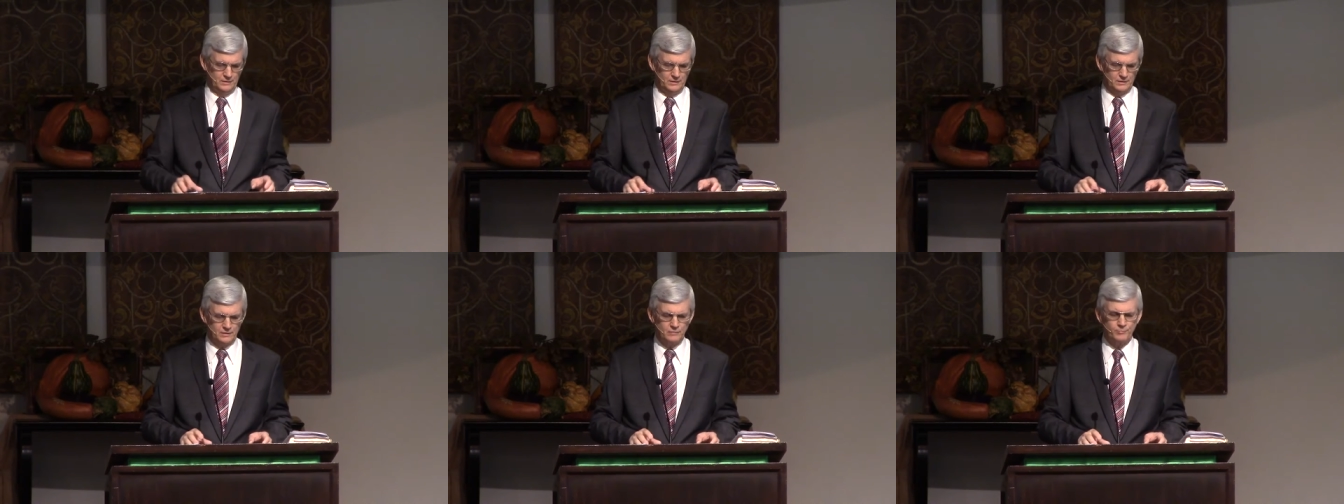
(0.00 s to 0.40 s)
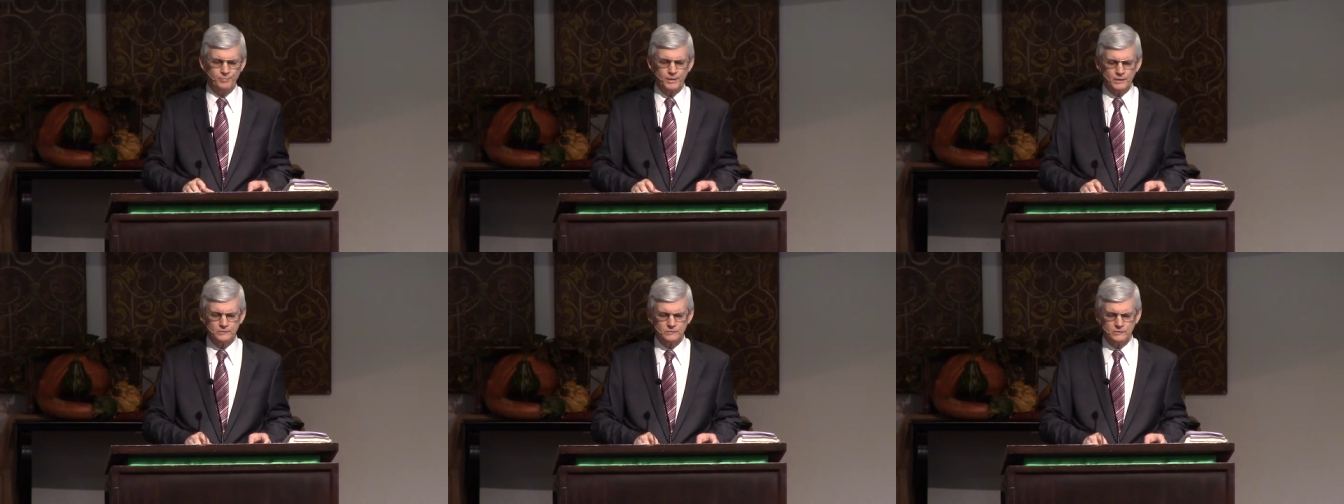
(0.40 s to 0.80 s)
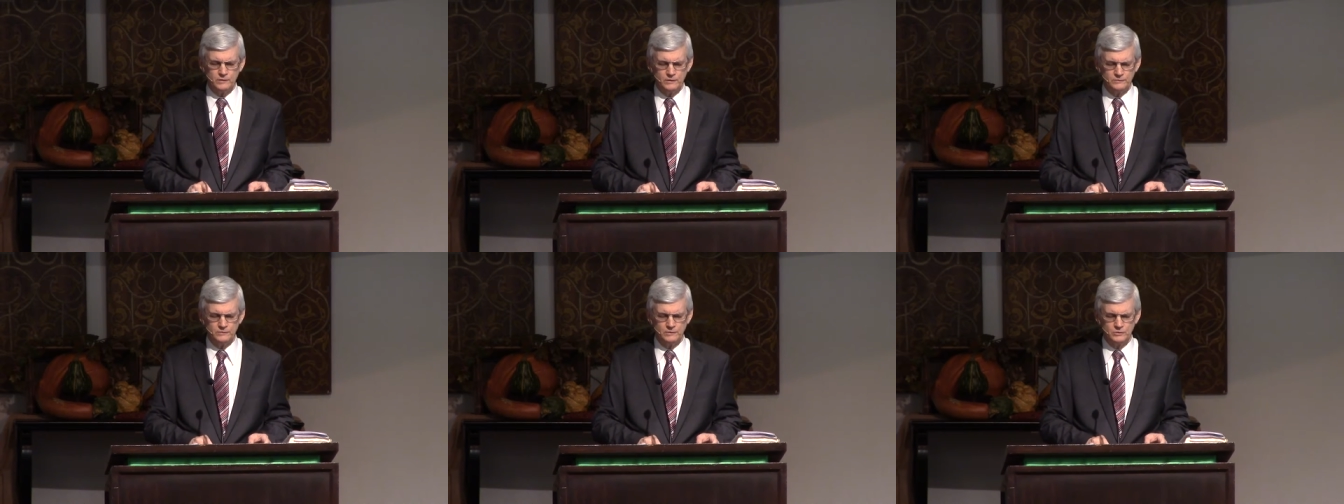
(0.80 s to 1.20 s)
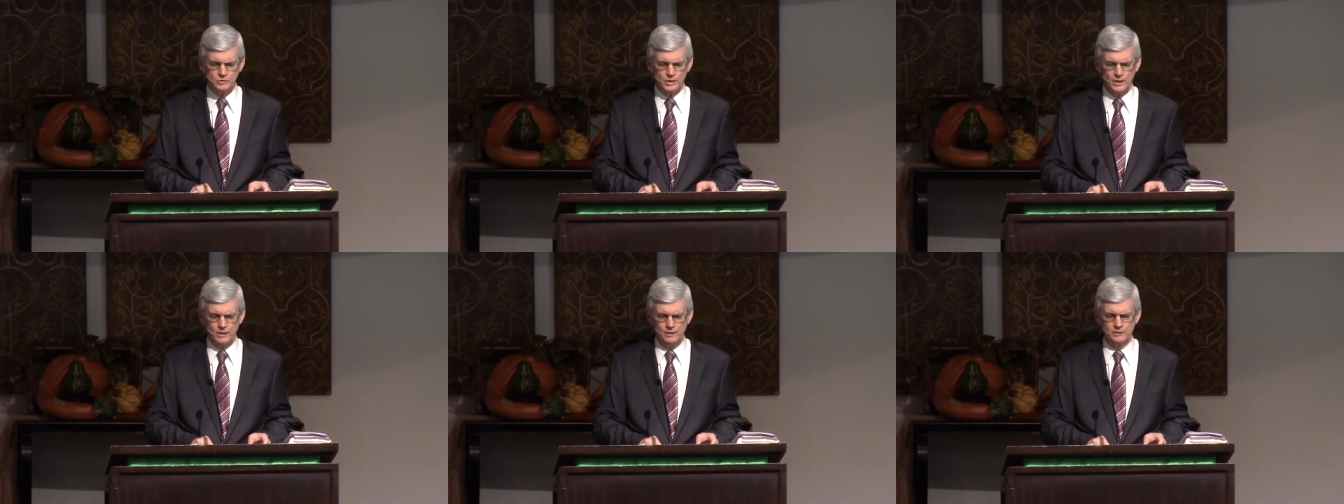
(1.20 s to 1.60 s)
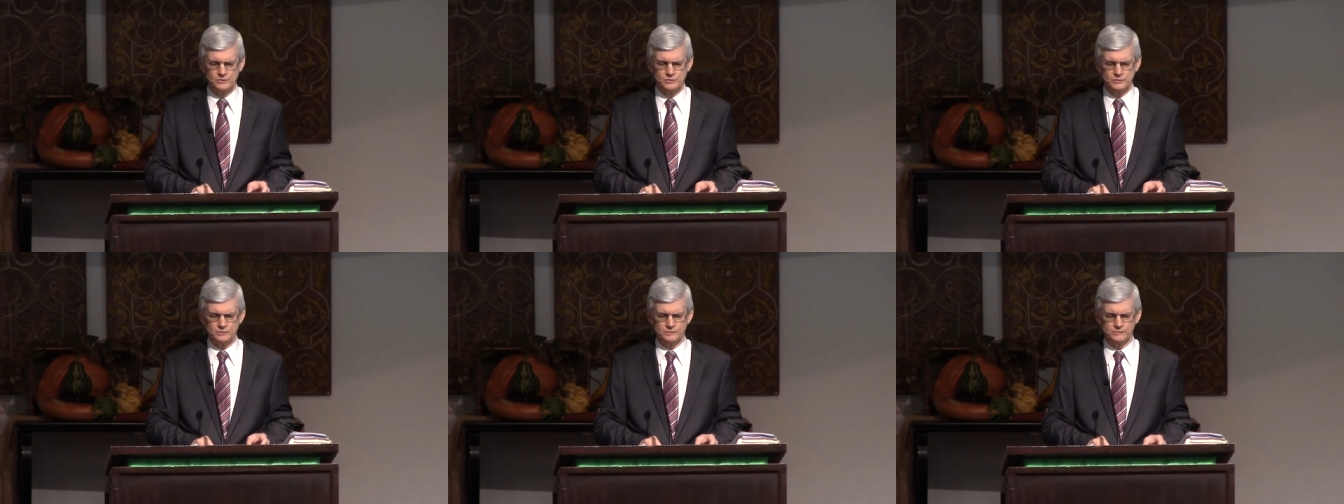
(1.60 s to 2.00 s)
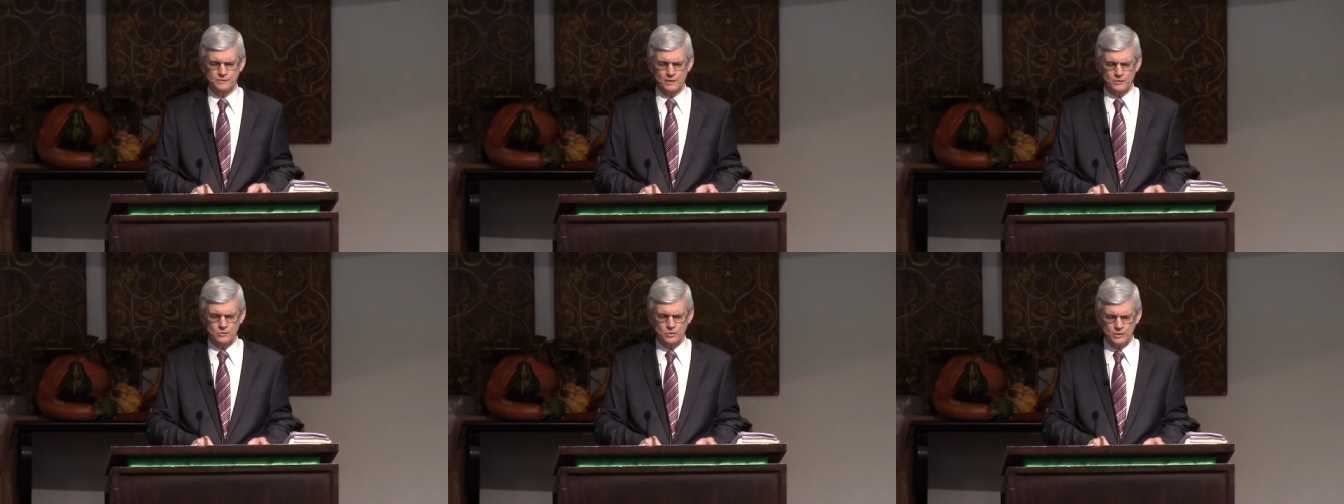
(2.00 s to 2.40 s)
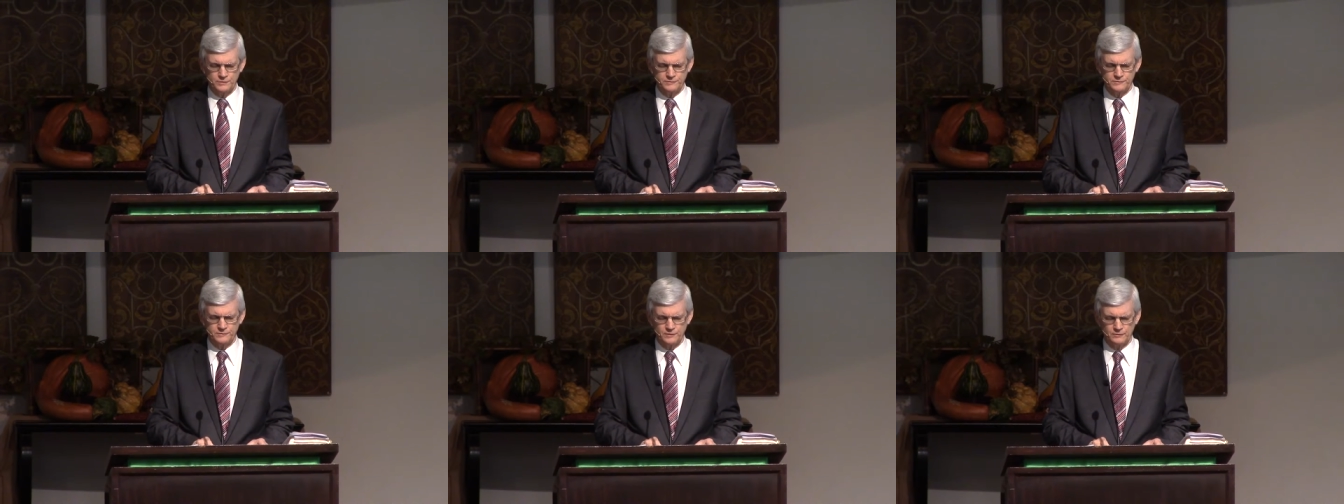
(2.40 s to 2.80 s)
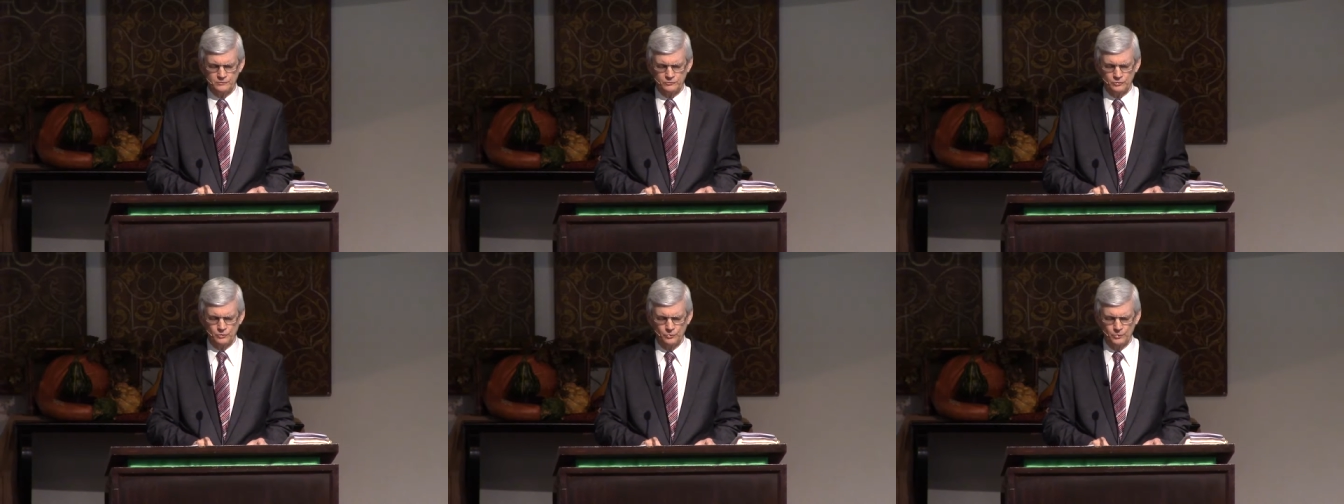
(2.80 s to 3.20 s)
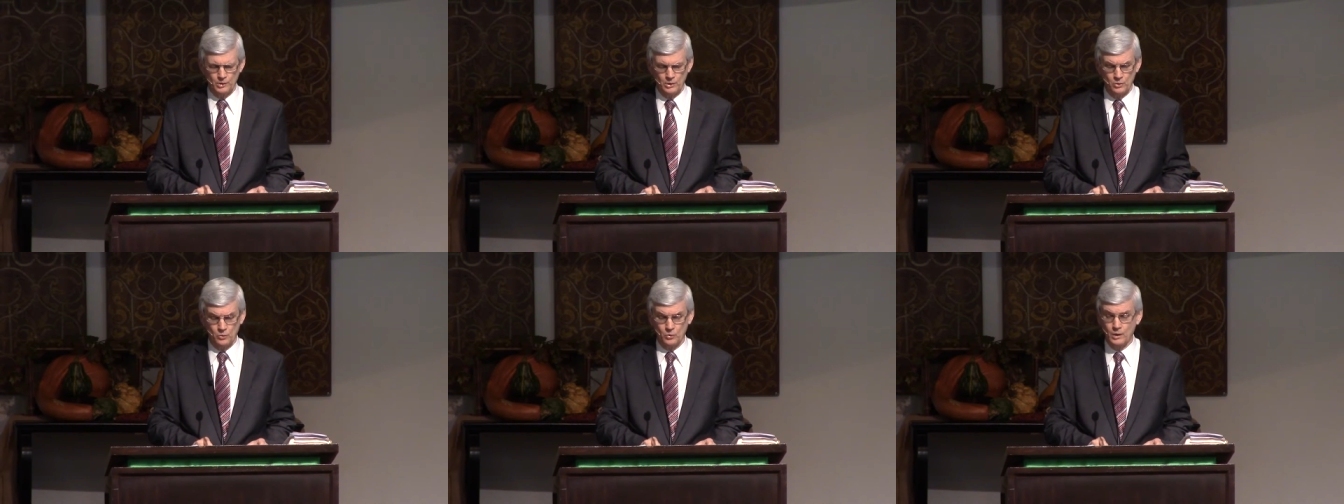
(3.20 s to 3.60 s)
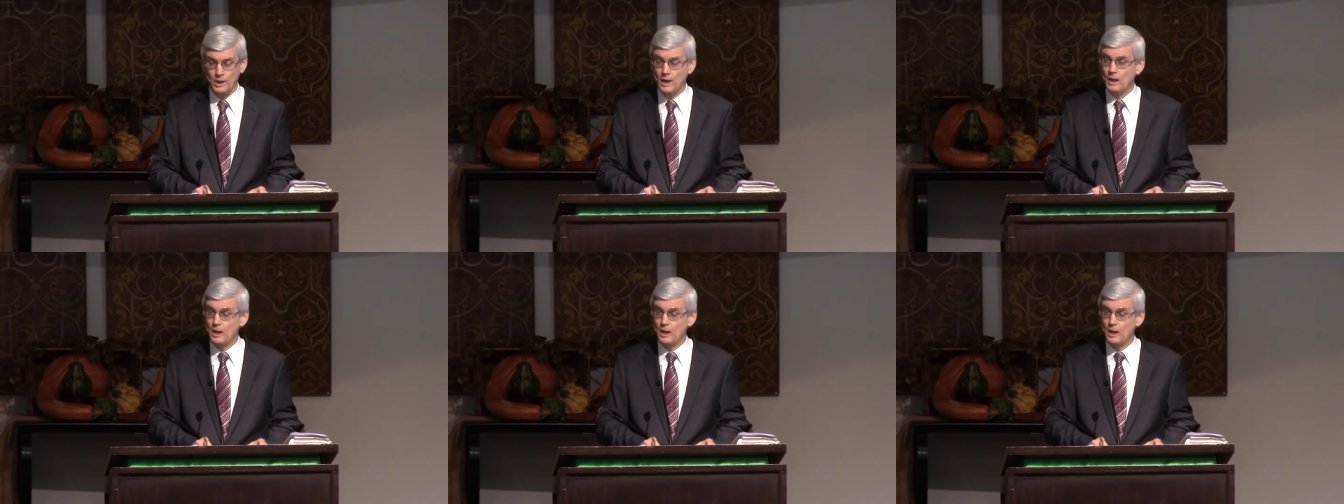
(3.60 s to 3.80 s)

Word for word: Complexities and challenges that causes us to grow,